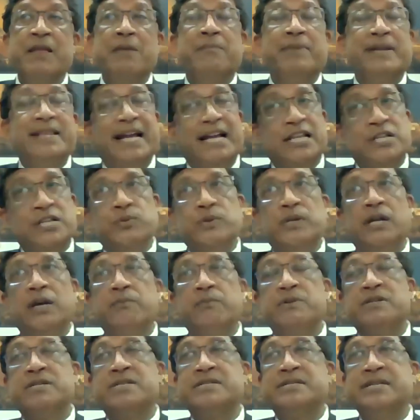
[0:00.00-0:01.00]
But that's what I
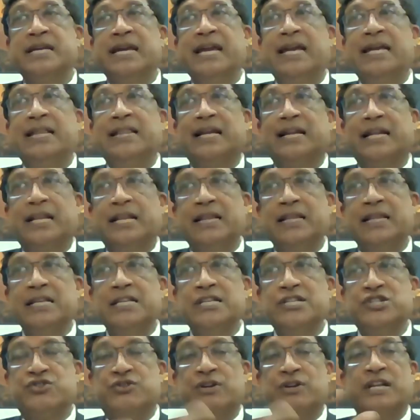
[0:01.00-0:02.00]
was saying, that in
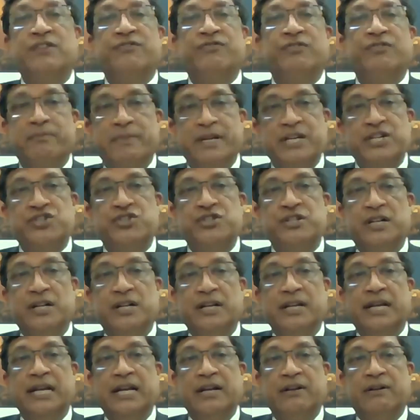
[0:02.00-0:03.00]
this
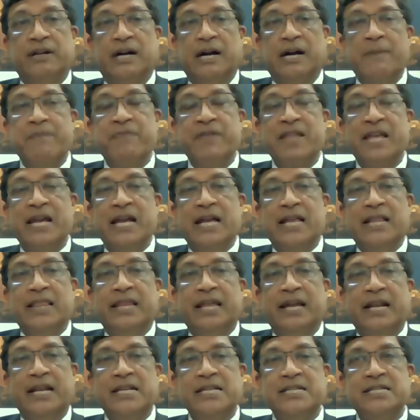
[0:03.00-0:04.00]
transformational era,
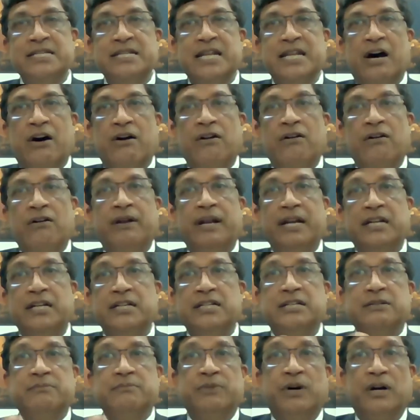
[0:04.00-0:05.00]
there is now greater
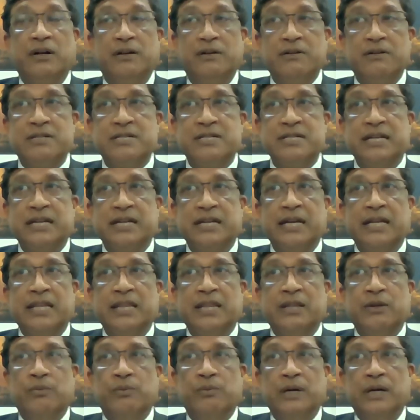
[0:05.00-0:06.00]
democracy
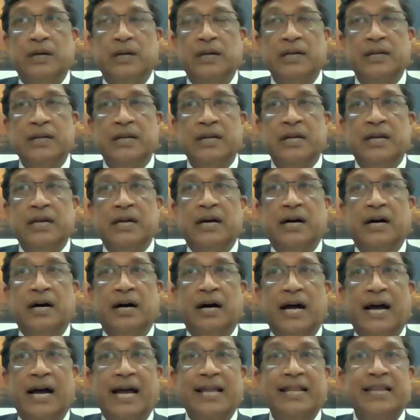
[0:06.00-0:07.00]
in the world,
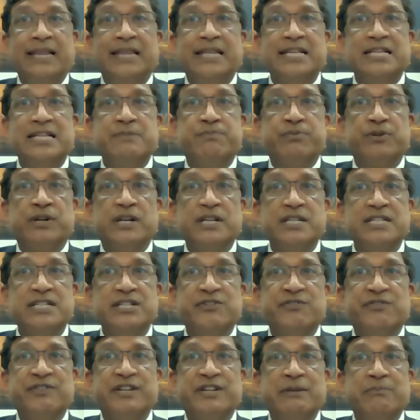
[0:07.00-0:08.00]
uh, and this
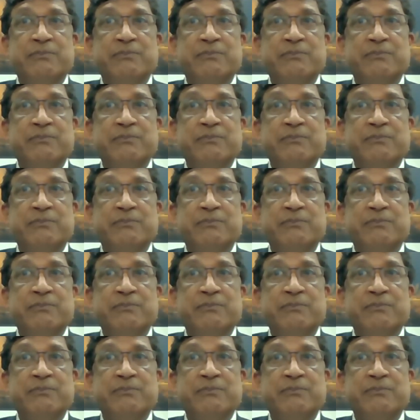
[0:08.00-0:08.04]
process of